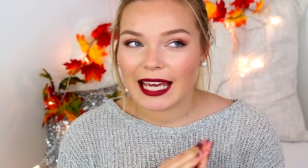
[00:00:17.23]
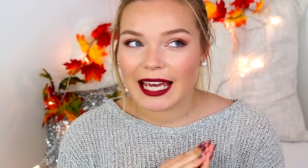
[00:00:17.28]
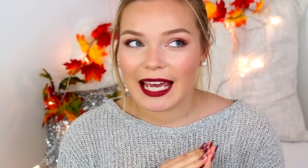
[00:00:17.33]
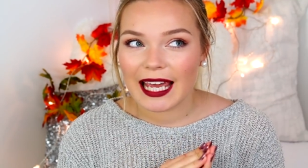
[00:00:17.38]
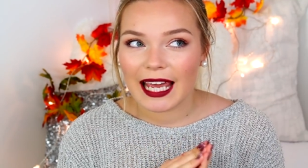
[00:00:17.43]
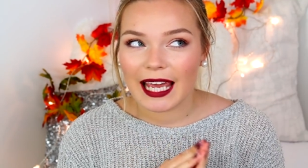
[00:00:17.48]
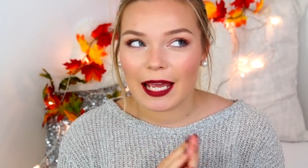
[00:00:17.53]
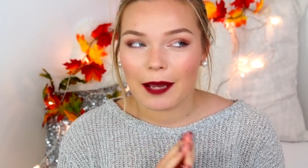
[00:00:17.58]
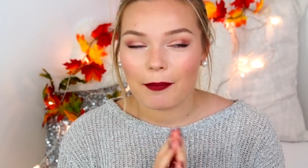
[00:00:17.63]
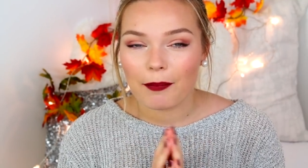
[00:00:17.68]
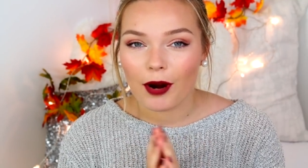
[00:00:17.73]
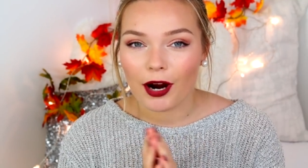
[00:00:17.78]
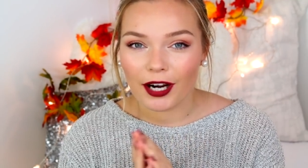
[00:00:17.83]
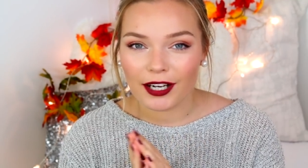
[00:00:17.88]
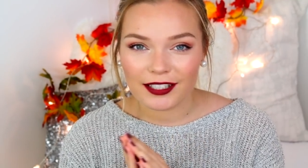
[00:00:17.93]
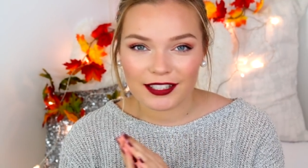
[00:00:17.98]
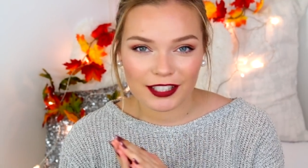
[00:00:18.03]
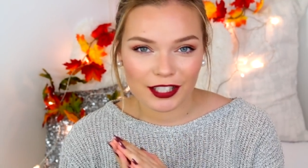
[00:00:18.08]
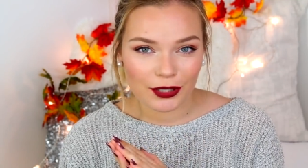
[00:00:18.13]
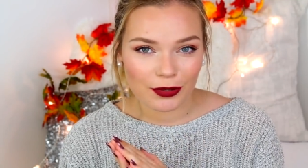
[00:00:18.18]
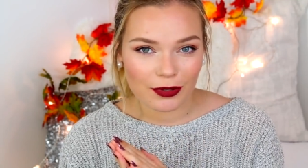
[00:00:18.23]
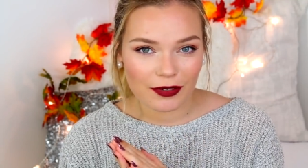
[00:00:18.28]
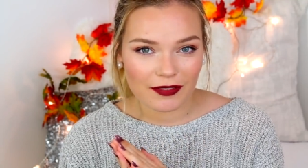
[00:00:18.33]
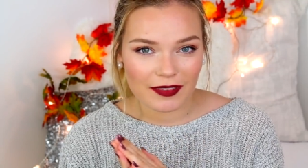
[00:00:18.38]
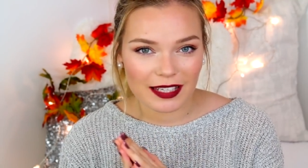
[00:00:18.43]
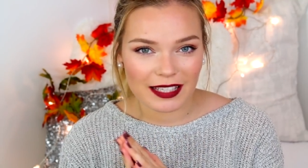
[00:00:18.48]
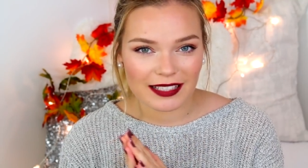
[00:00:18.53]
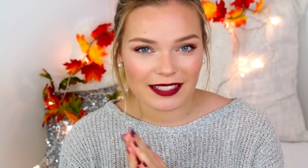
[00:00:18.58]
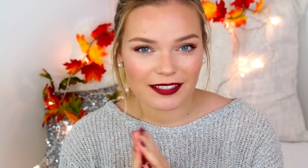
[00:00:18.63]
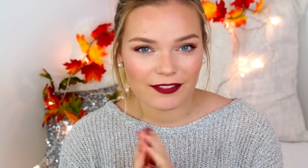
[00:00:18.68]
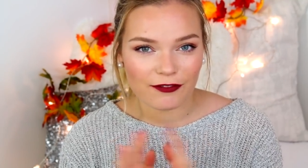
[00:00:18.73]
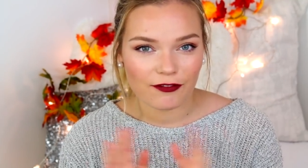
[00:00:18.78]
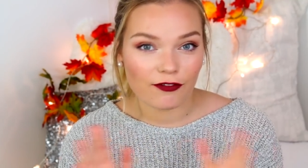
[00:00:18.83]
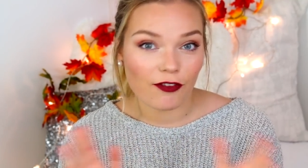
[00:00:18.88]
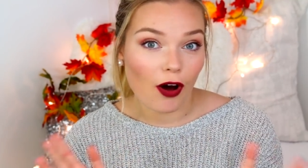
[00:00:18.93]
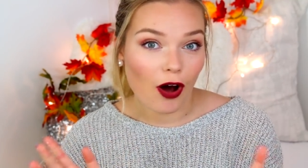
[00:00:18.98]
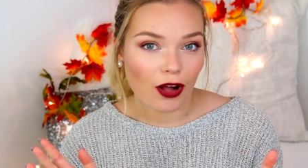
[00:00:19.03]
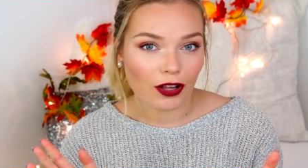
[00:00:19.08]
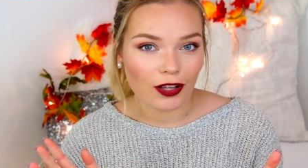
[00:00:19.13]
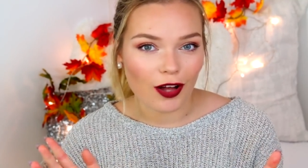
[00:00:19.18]
a part 2 of this
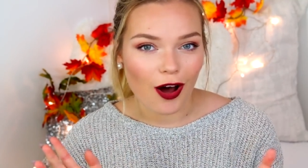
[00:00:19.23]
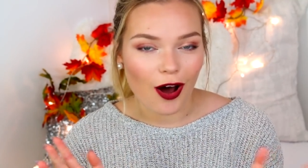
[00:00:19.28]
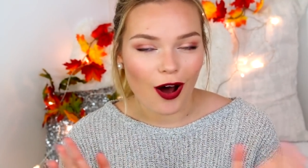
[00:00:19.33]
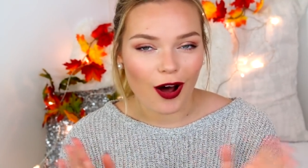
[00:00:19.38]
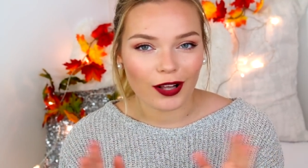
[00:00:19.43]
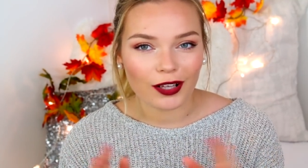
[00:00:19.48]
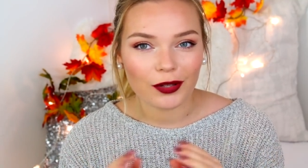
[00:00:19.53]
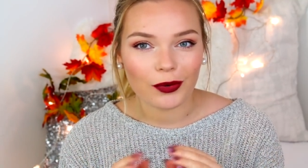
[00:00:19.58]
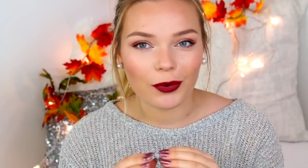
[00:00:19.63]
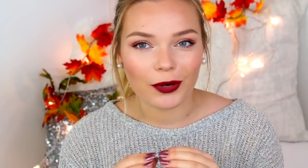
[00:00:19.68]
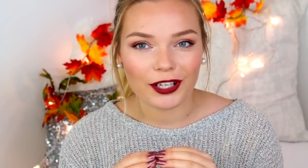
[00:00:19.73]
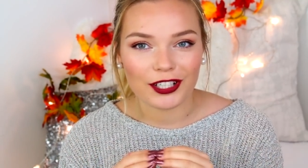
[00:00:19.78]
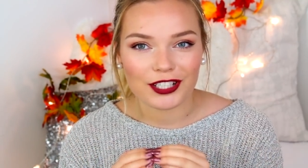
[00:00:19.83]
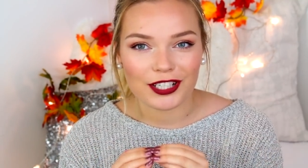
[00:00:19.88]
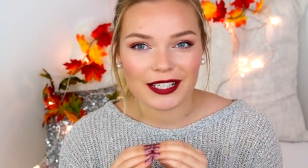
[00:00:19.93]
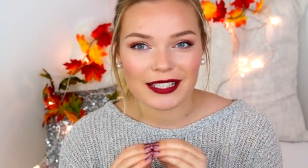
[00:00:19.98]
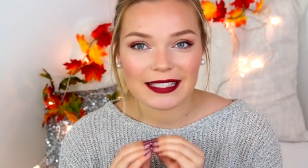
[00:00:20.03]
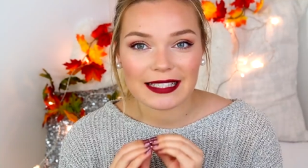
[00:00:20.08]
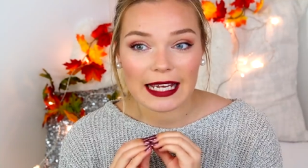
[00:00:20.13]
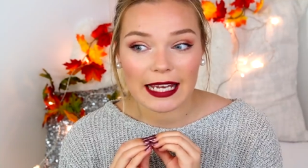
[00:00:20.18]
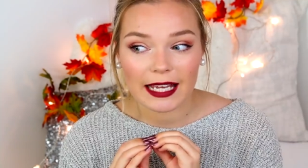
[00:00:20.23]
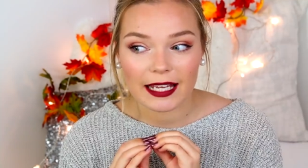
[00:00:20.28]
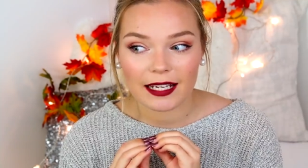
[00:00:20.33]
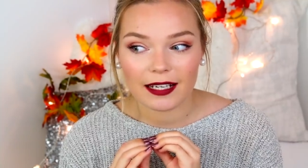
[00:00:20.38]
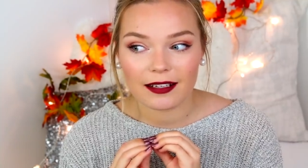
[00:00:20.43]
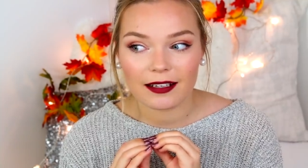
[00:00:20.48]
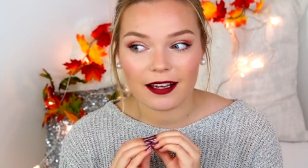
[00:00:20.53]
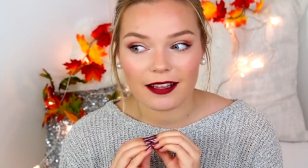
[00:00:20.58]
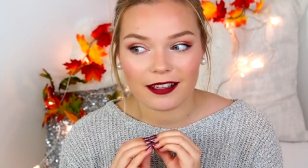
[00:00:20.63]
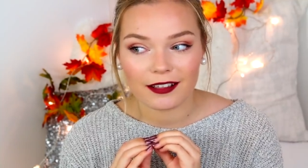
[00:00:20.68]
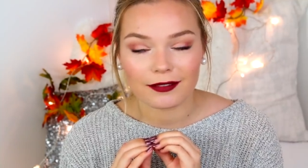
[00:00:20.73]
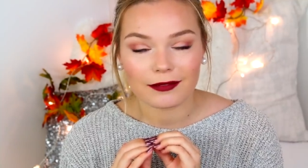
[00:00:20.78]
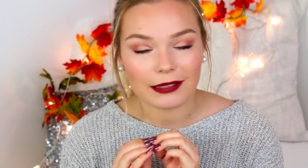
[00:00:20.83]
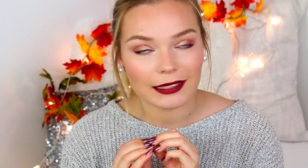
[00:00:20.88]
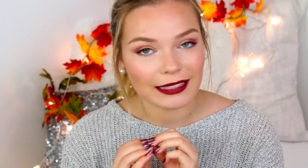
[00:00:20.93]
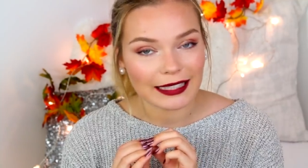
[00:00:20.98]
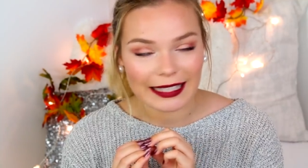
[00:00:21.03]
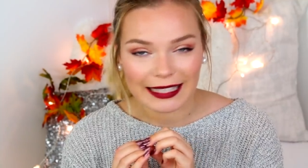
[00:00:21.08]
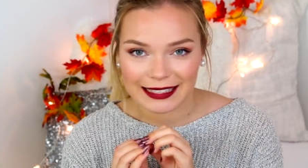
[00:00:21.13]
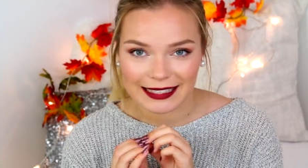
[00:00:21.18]
fall haul or just another
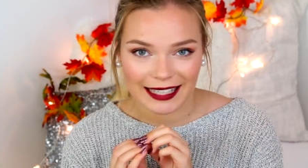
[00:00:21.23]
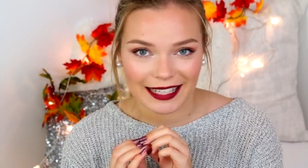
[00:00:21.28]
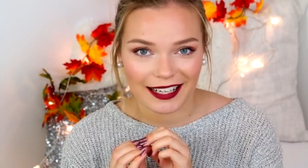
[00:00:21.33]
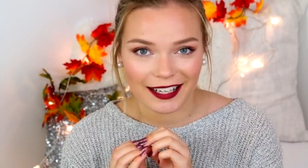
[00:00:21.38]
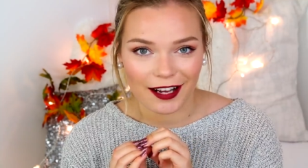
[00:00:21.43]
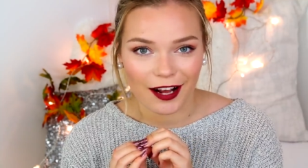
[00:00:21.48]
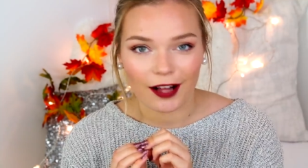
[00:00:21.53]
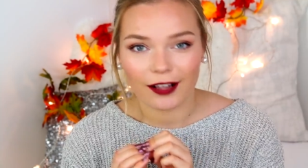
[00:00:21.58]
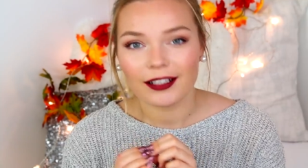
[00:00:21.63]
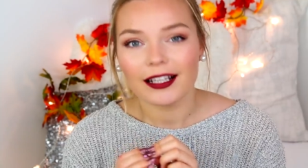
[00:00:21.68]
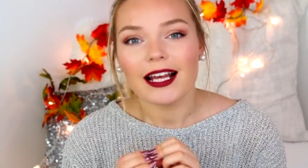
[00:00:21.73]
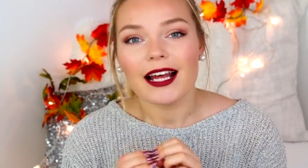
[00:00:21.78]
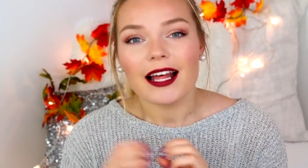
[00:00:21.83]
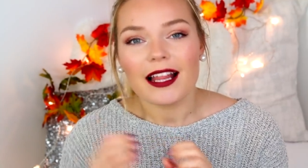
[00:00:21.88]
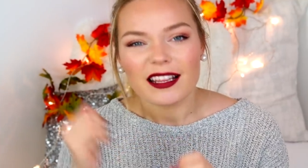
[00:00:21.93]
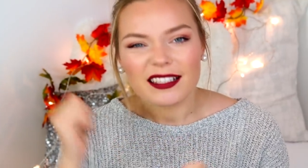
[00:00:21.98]
really exciting haul